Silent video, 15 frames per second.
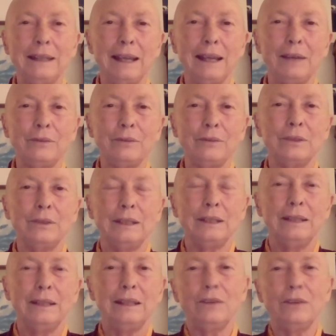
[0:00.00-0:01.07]
have
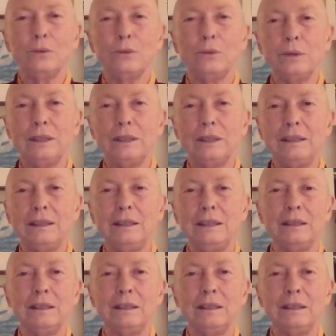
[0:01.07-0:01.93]
the authority